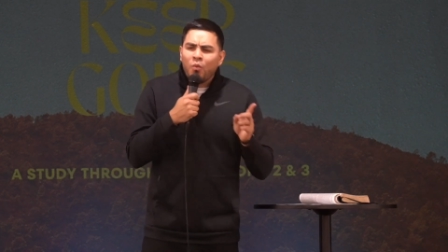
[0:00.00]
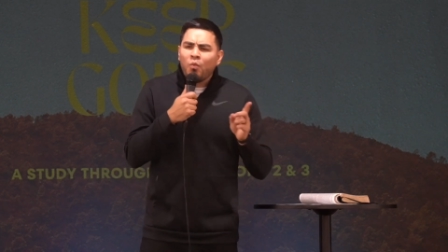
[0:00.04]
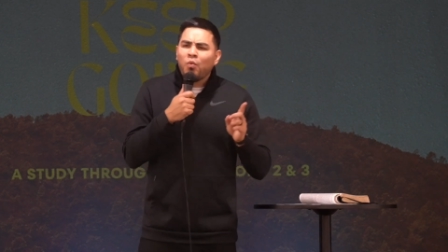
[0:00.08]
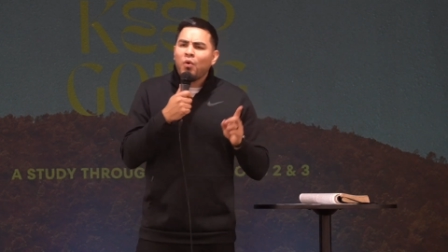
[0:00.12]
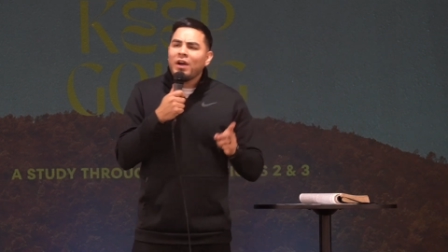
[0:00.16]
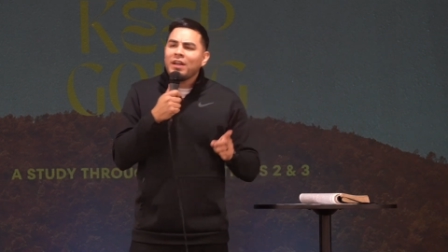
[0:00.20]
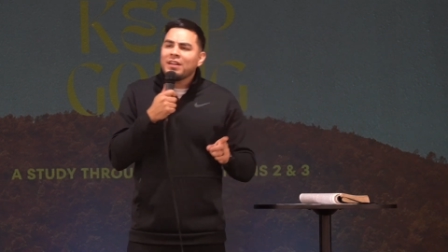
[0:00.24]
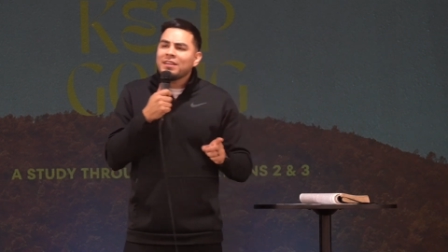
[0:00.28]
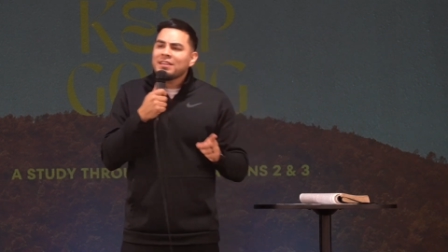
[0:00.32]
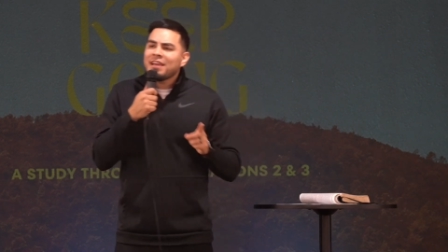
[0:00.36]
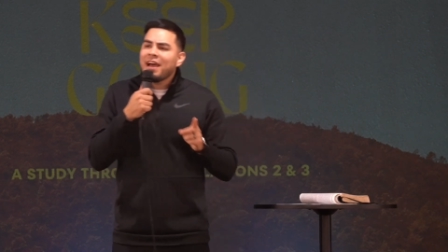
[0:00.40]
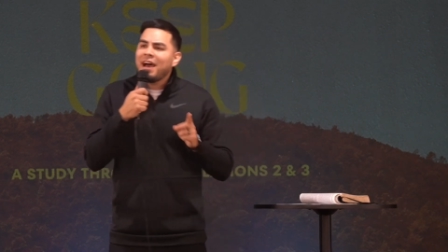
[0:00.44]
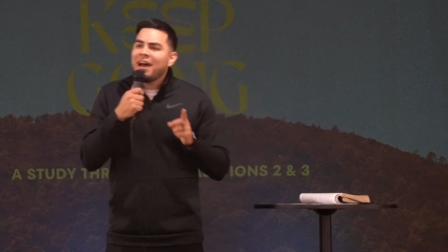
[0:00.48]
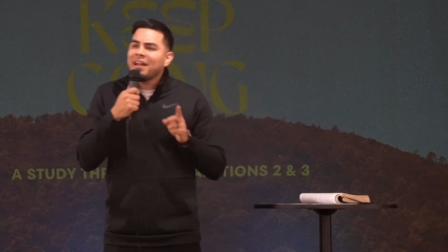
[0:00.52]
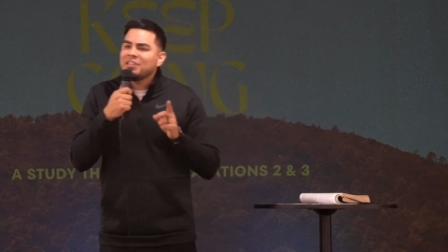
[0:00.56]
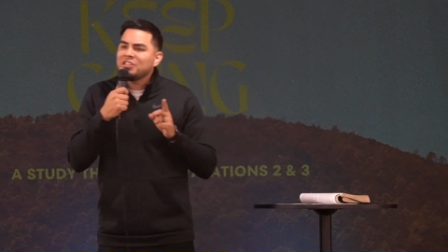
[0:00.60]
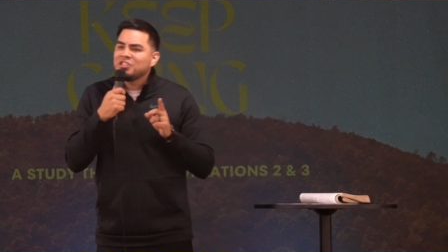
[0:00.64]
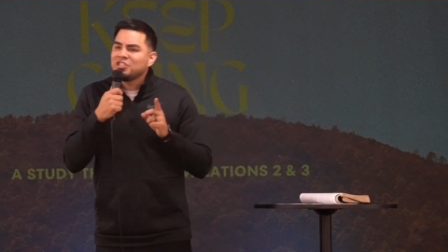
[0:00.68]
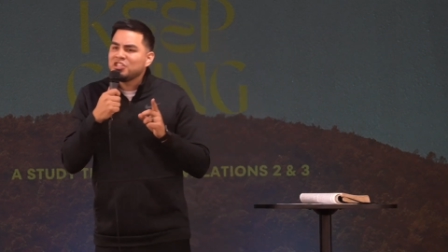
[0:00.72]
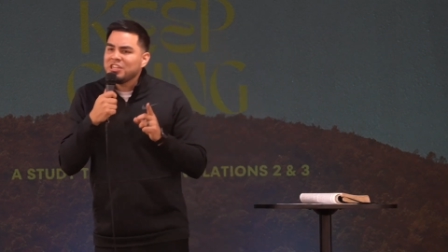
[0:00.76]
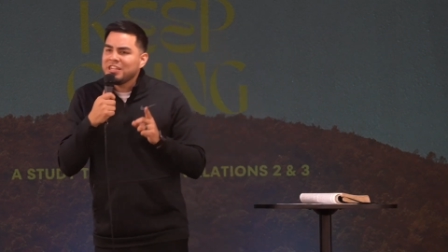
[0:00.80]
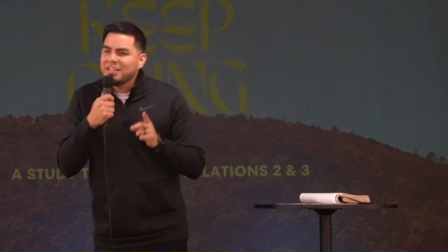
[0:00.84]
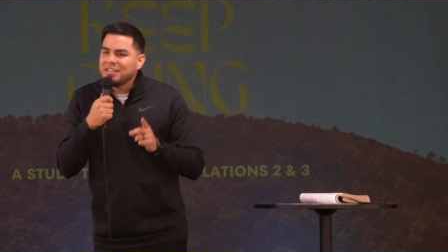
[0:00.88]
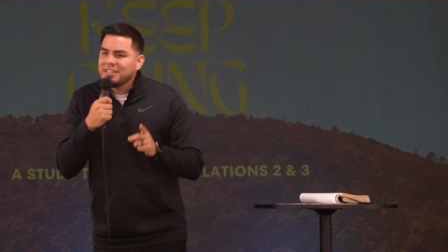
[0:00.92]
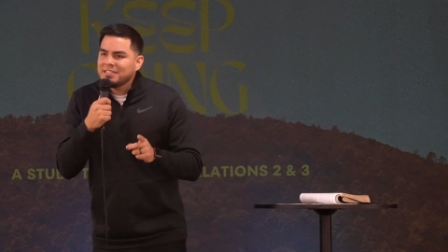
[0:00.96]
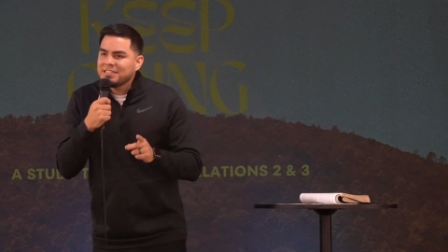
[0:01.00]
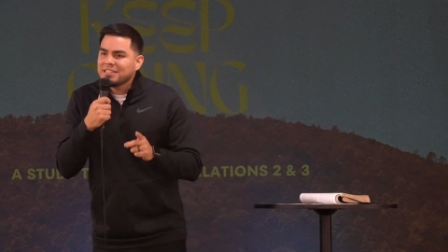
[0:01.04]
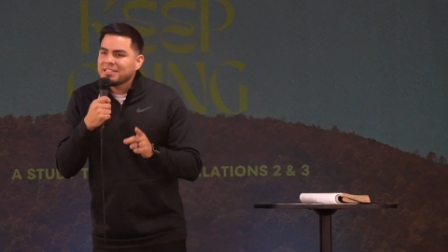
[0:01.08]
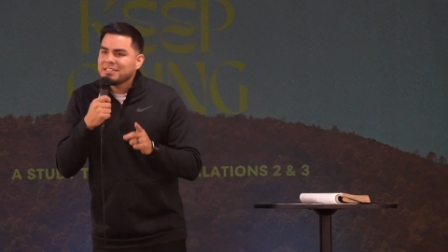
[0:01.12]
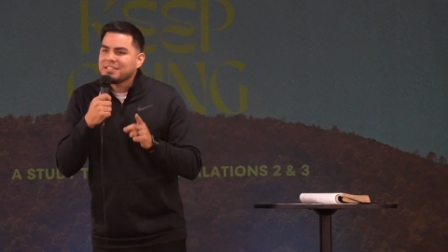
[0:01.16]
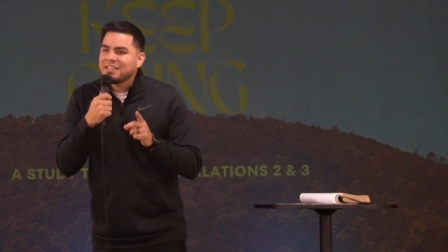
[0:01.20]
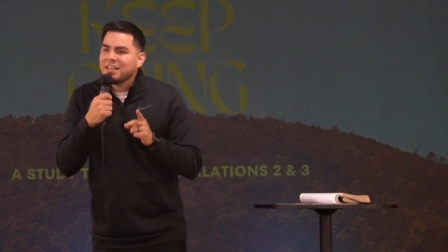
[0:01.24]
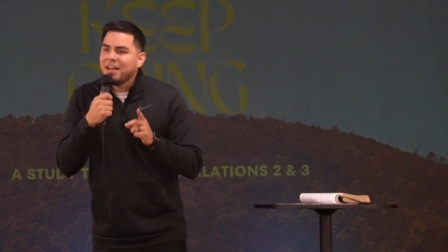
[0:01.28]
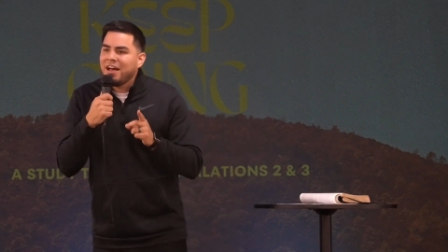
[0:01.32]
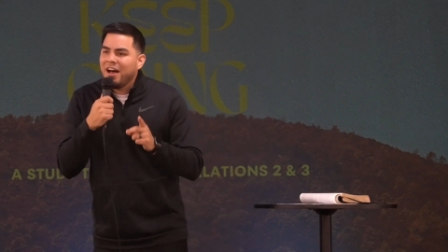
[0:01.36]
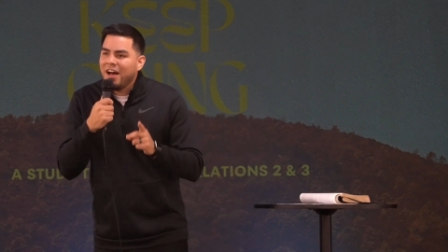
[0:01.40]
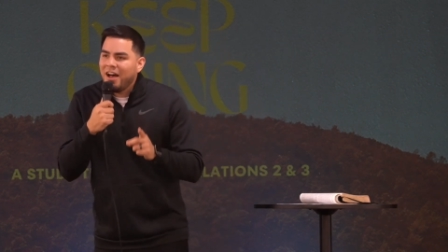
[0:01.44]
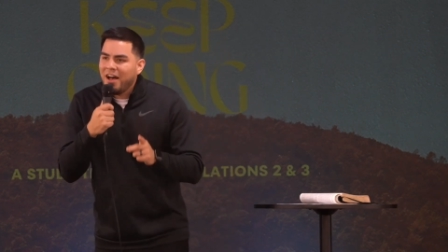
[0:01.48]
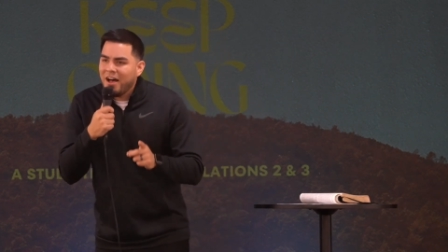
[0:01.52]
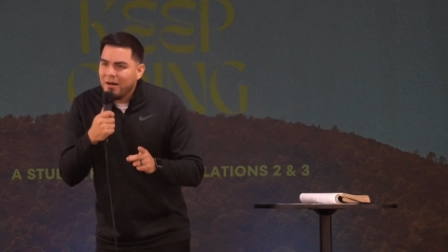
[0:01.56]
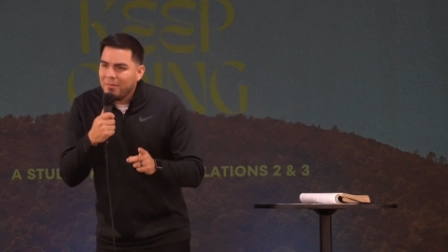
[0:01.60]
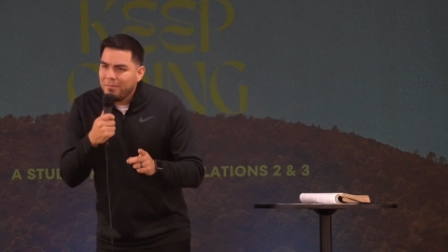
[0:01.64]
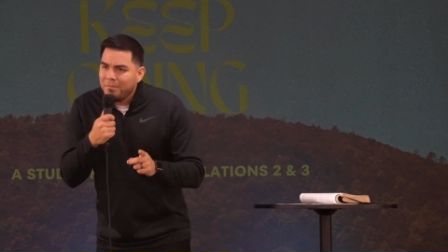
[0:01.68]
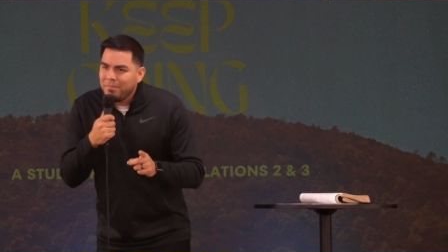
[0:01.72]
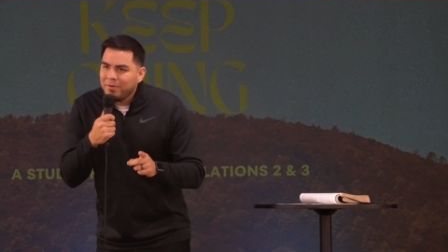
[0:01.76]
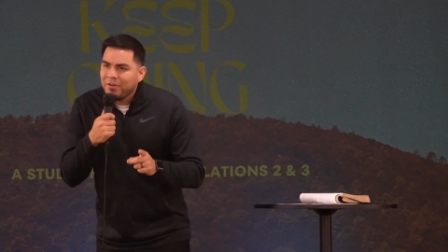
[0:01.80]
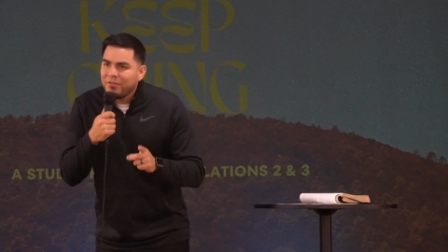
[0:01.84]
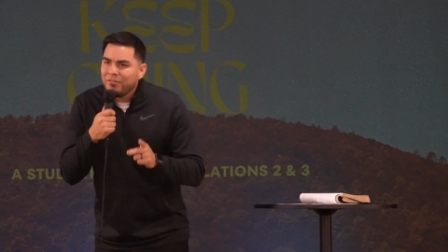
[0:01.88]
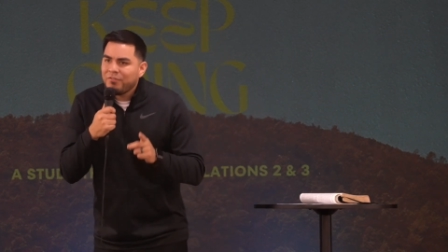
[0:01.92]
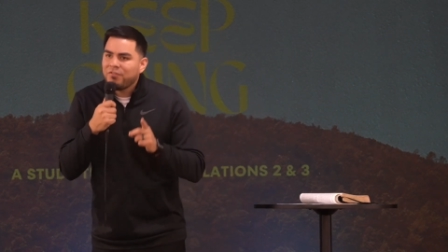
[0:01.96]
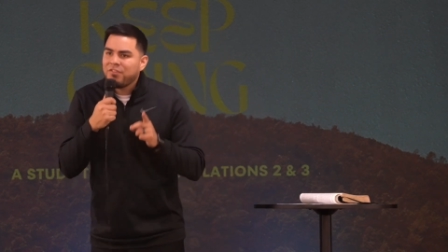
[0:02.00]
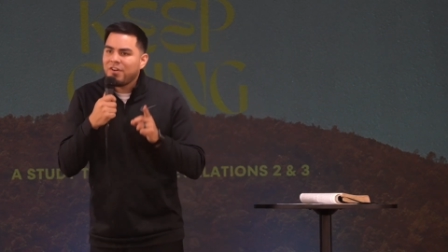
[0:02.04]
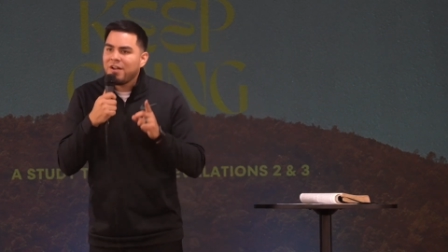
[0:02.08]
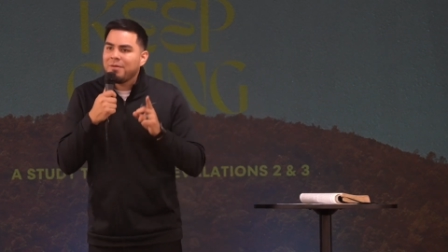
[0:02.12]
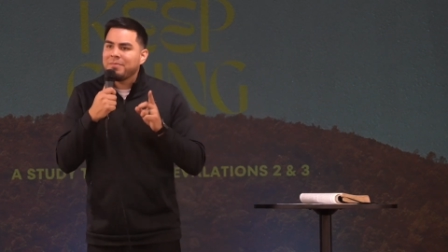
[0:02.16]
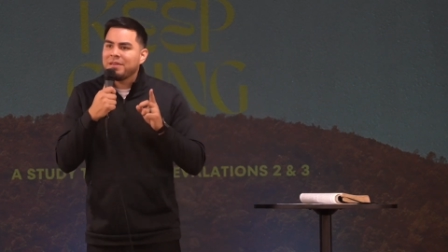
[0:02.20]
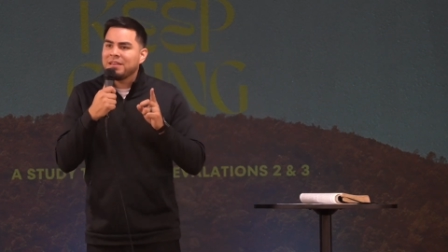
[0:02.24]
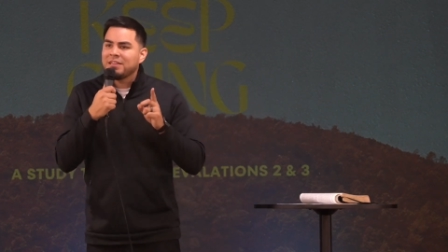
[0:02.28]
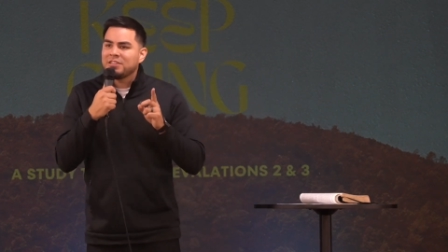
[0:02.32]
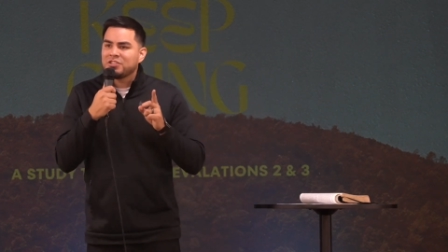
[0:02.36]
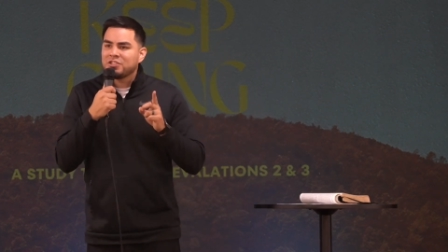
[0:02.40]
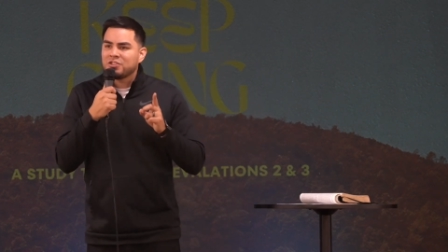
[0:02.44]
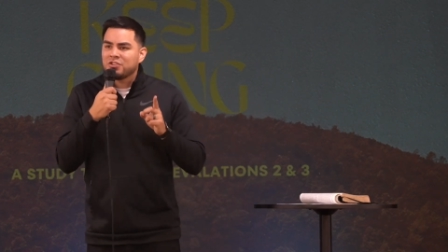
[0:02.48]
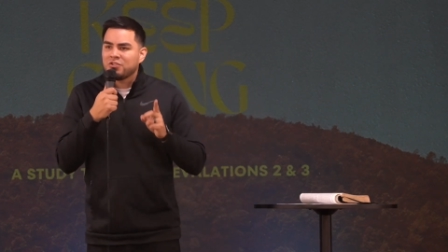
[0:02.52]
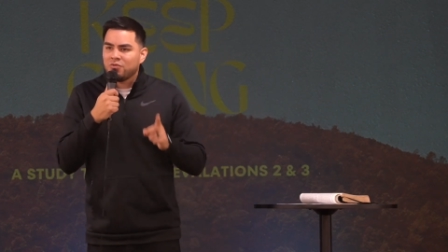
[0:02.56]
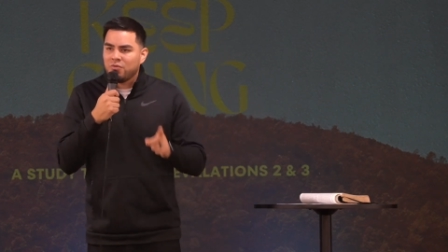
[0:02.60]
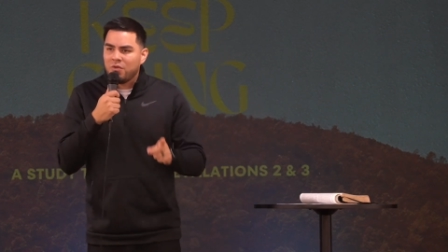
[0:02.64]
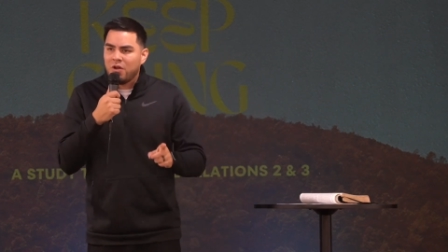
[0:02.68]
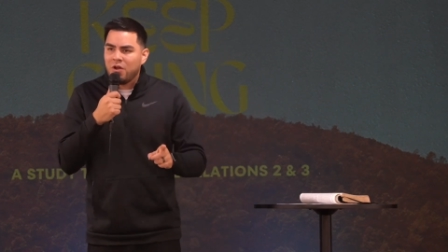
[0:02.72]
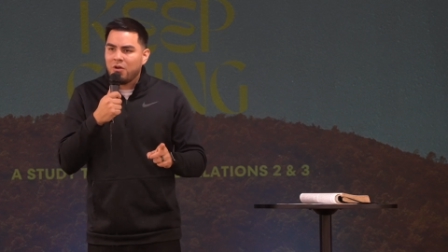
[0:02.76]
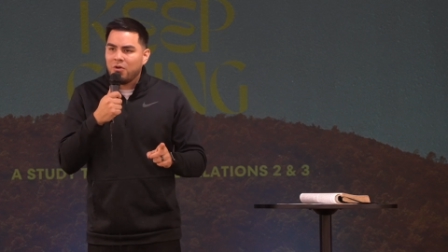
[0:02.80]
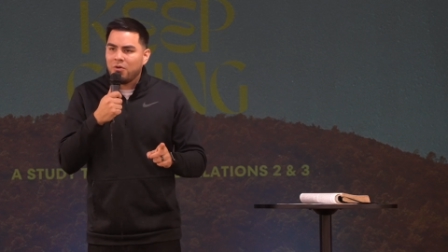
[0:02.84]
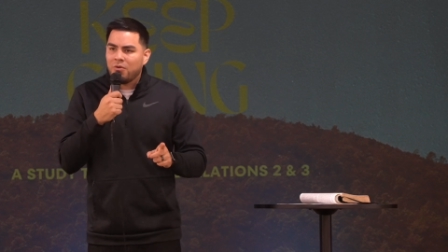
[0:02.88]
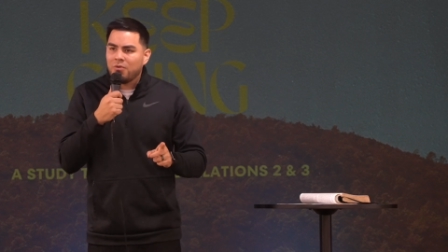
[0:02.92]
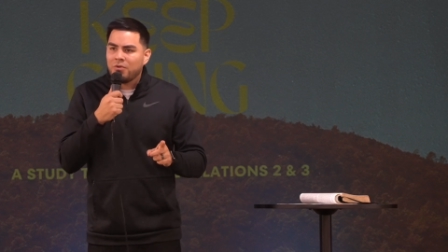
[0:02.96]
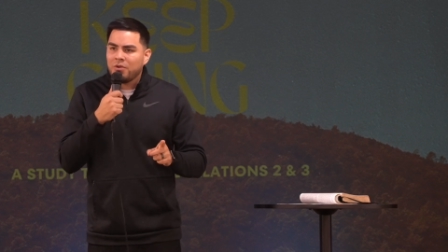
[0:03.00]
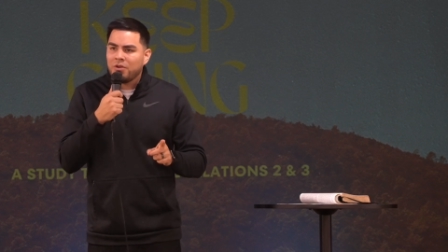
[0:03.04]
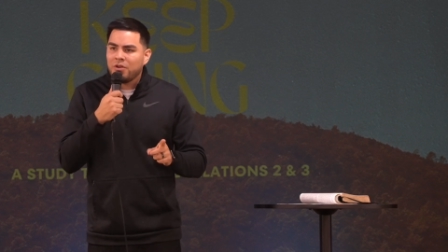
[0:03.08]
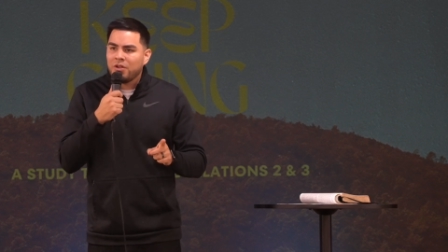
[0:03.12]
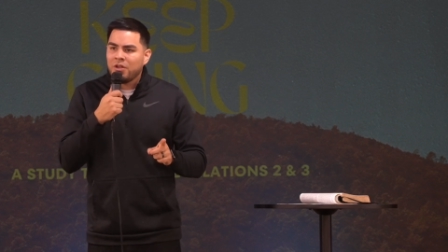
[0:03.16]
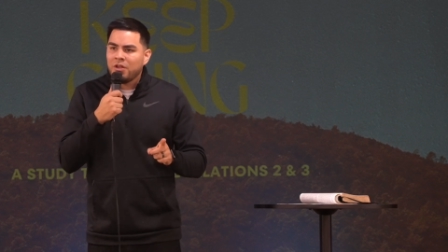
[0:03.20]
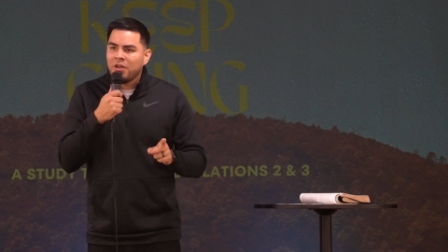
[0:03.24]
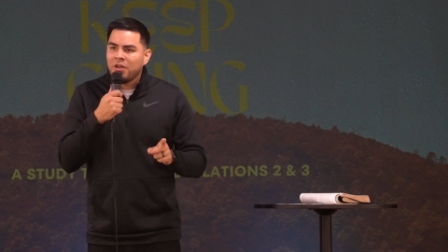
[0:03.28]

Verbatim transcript: What got Jesus up from his throne